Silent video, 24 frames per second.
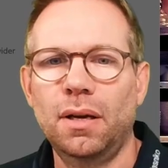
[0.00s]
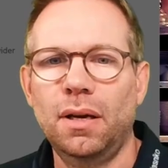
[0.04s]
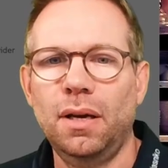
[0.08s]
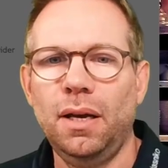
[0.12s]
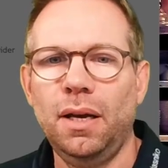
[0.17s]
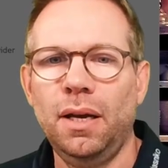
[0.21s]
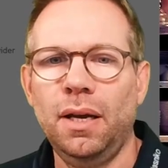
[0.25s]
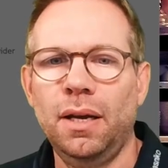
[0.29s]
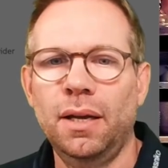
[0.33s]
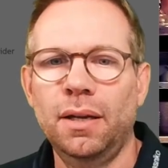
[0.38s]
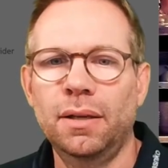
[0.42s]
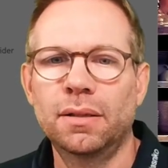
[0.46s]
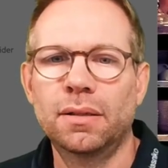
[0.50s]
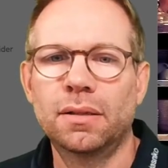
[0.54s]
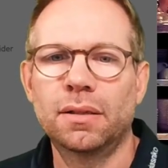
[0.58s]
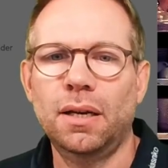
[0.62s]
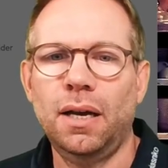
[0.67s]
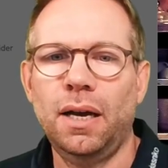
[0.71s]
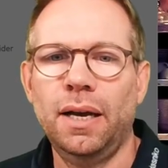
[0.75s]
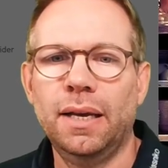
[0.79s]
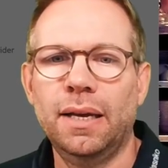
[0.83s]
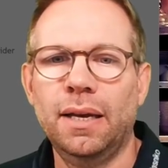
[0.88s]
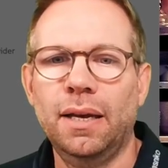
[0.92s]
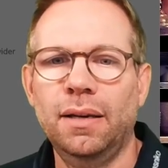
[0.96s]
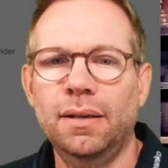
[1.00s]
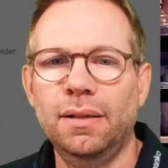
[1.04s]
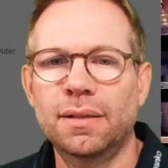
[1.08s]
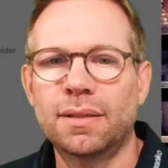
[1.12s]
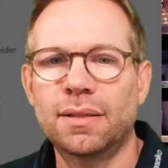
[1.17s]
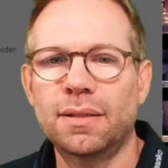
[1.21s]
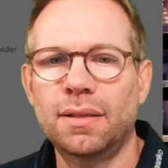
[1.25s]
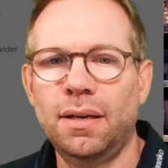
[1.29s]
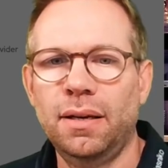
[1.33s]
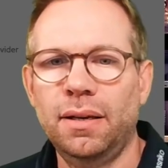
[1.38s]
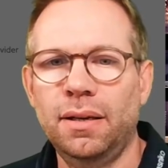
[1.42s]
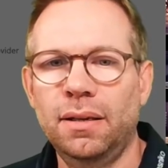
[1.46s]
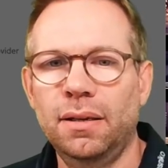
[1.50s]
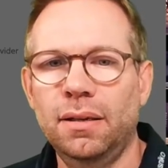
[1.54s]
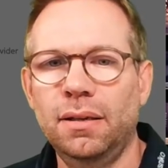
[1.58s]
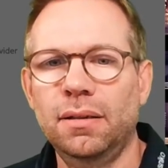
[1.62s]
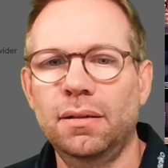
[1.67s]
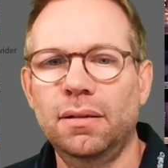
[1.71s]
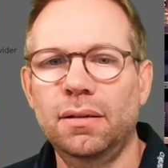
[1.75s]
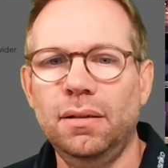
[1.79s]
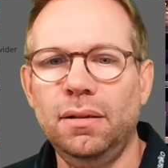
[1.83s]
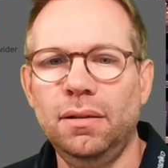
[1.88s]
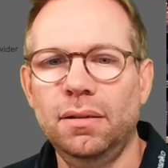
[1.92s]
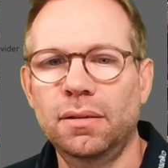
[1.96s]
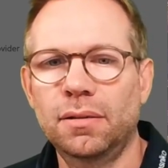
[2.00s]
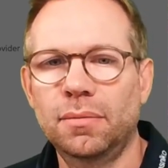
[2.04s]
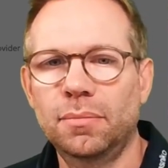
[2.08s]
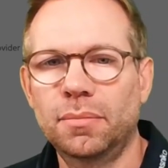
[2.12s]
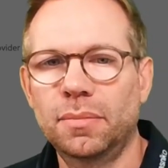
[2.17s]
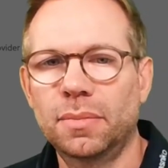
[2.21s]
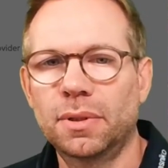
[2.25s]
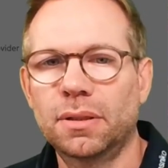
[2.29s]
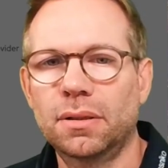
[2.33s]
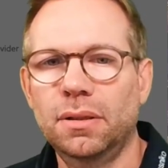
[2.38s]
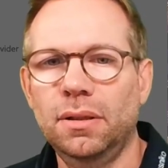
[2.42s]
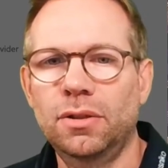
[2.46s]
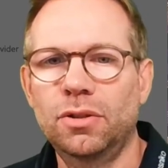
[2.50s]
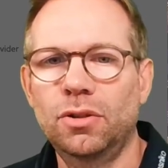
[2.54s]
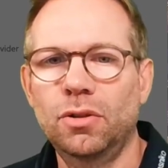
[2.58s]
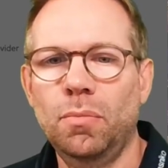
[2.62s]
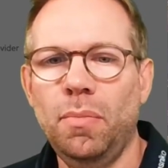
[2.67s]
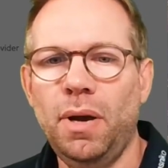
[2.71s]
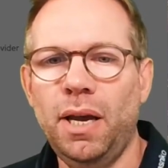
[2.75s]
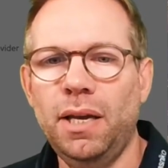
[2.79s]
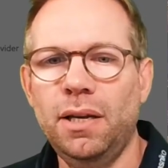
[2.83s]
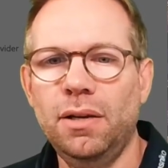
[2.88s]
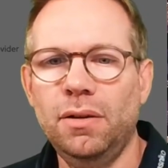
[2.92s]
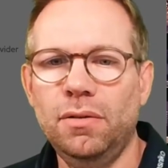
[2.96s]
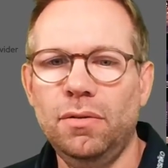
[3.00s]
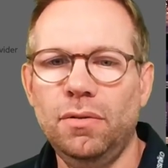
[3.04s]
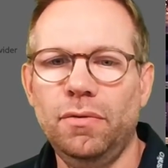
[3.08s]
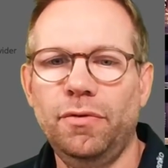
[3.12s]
And I can assign a domain